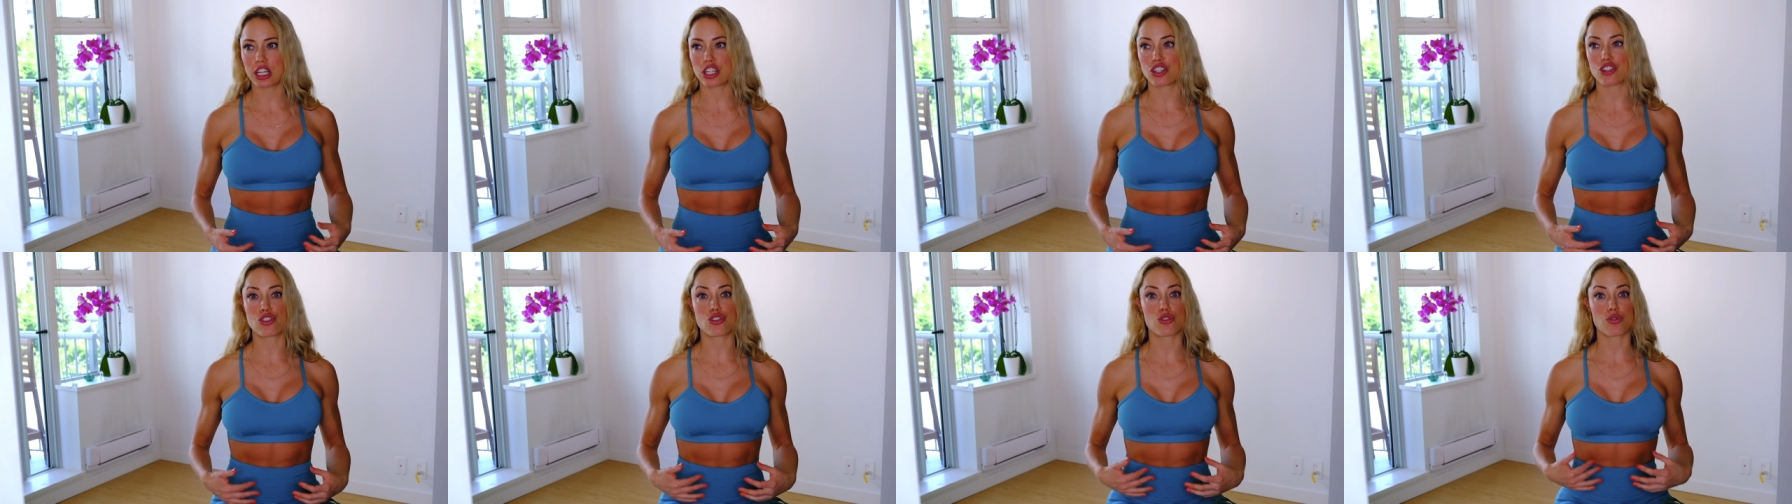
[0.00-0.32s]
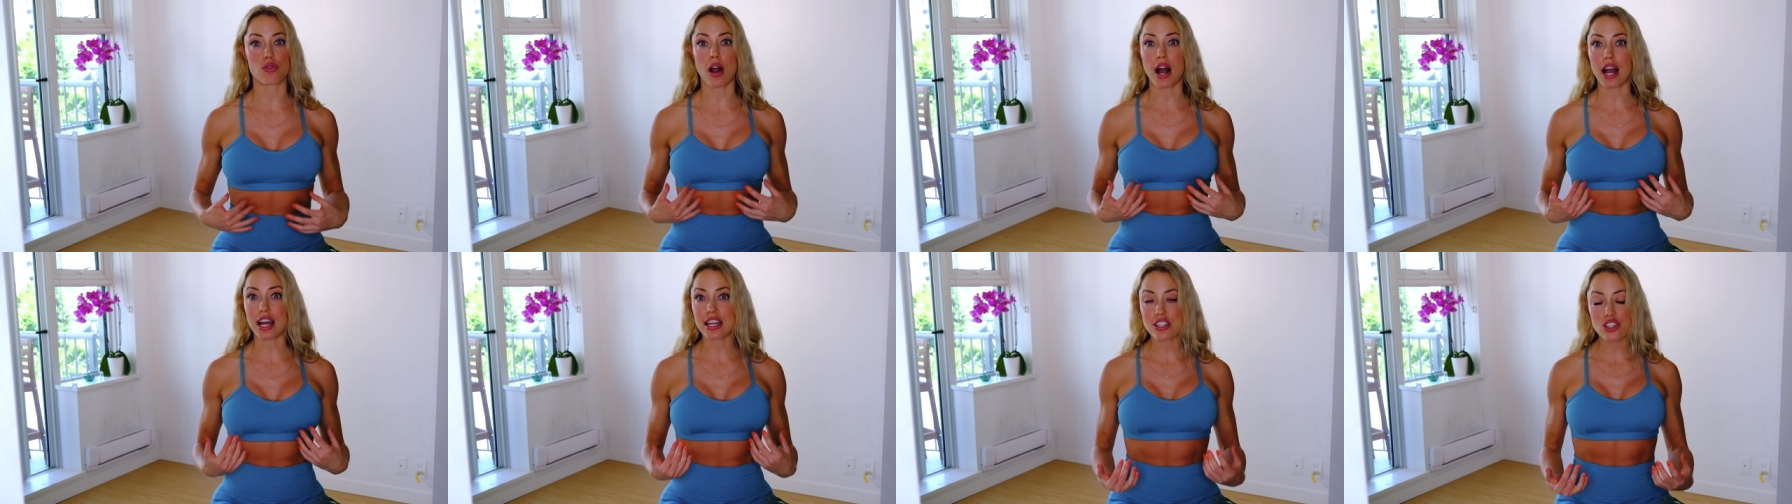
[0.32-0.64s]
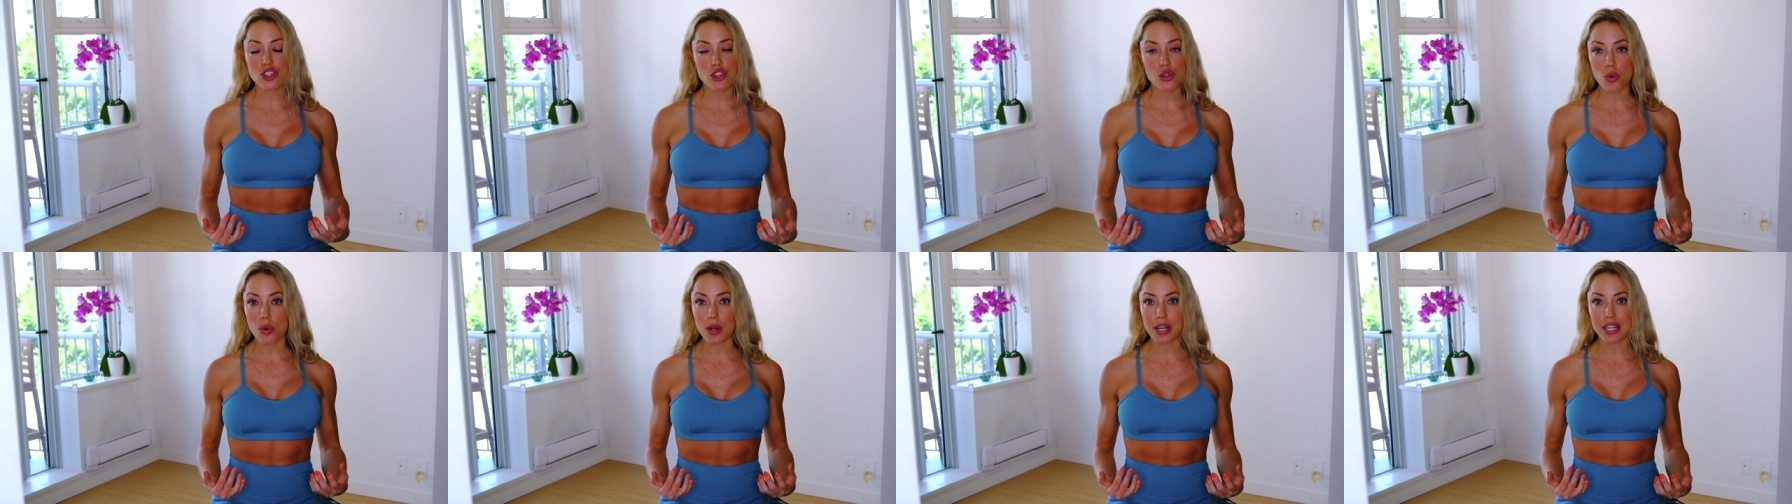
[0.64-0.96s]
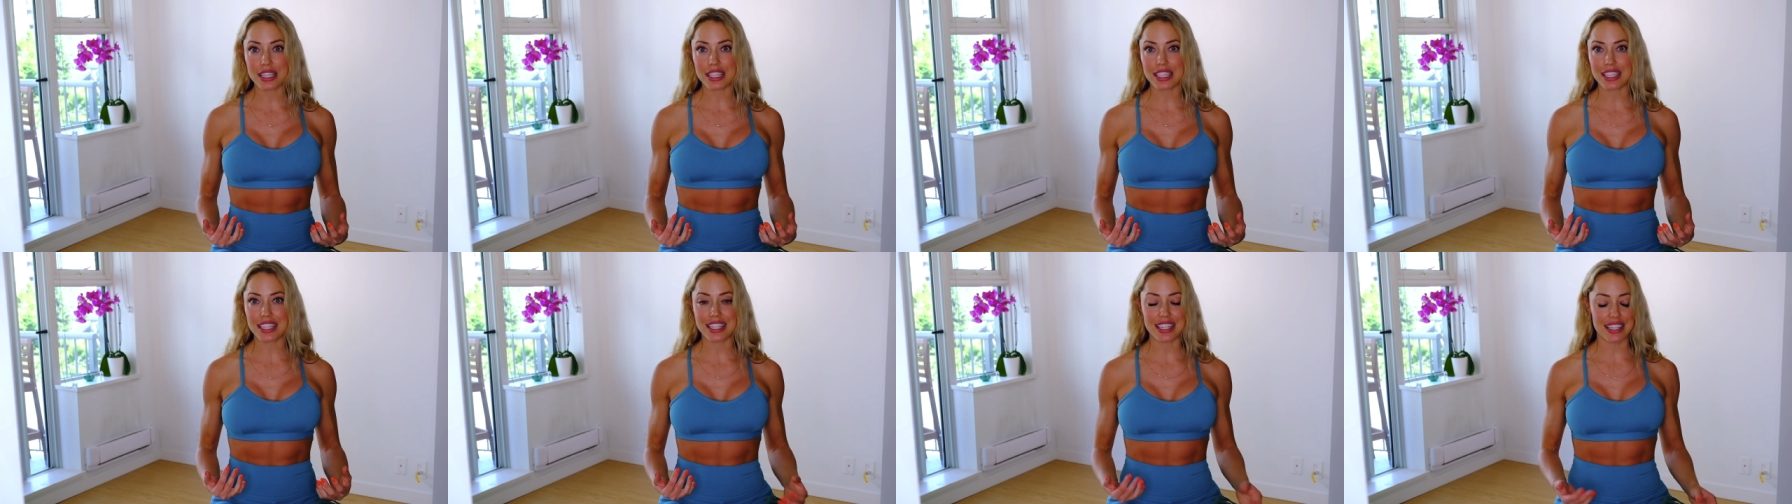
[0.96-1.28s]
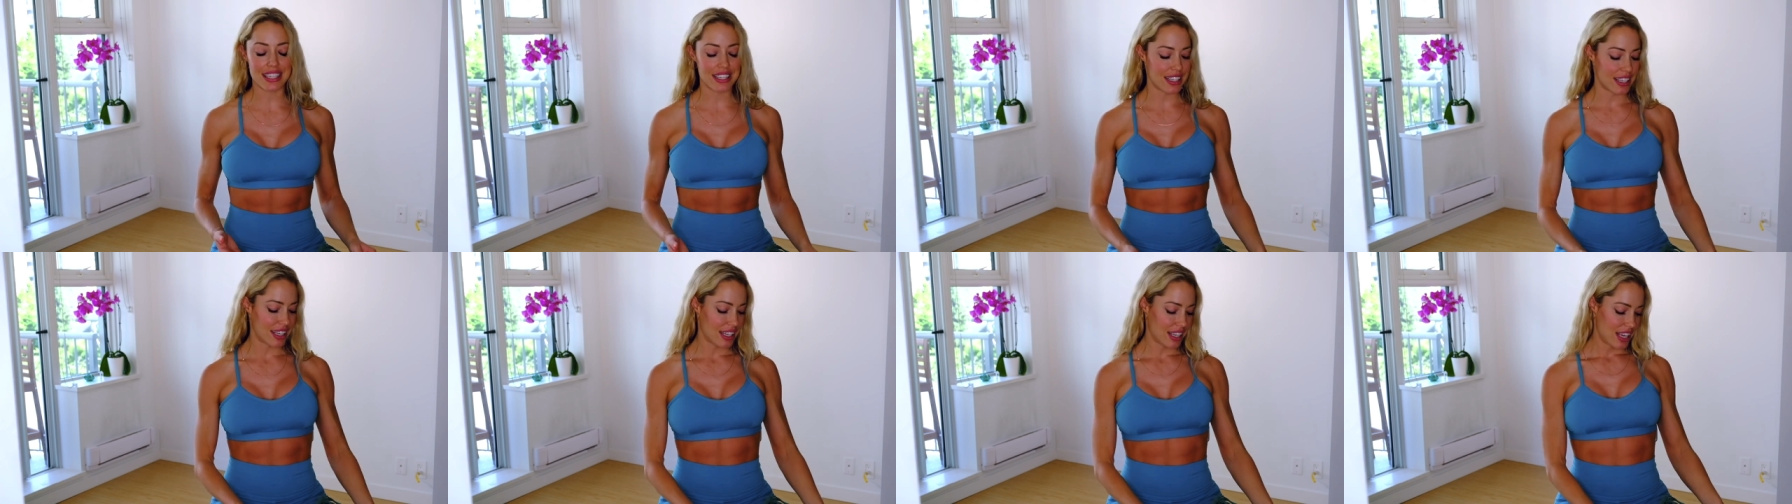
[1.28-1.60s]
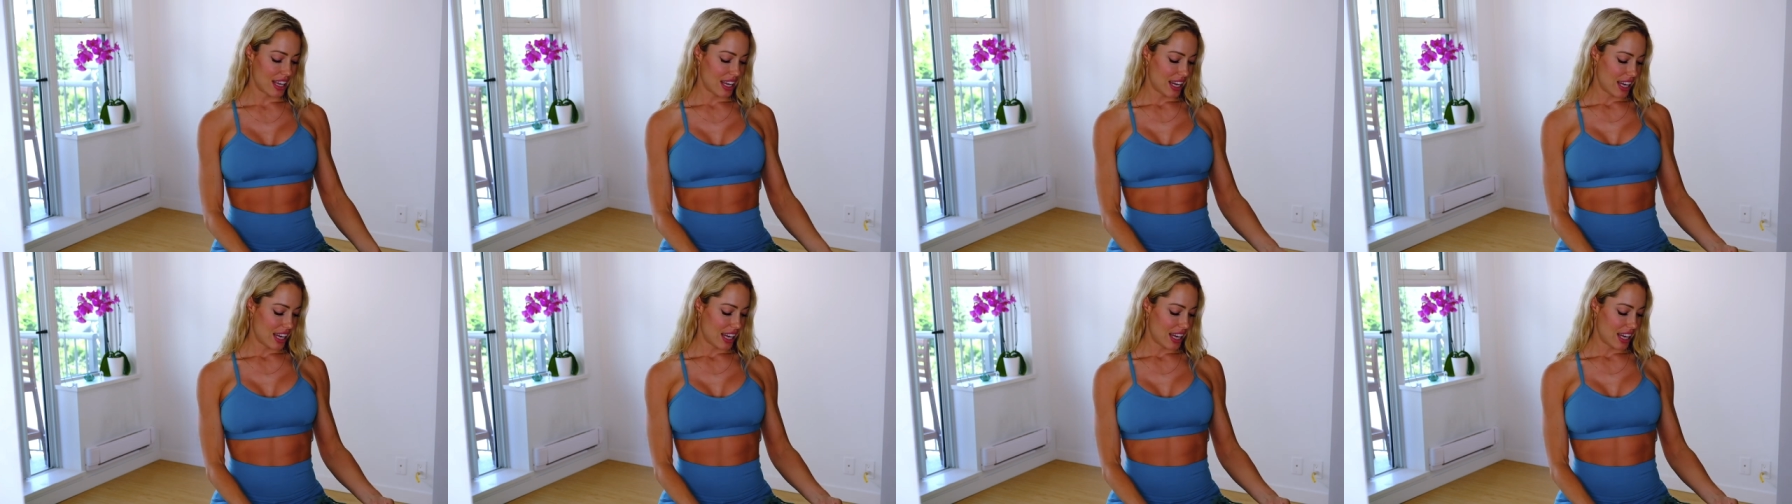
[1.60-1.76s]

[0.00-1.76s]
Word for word: It dries quickly.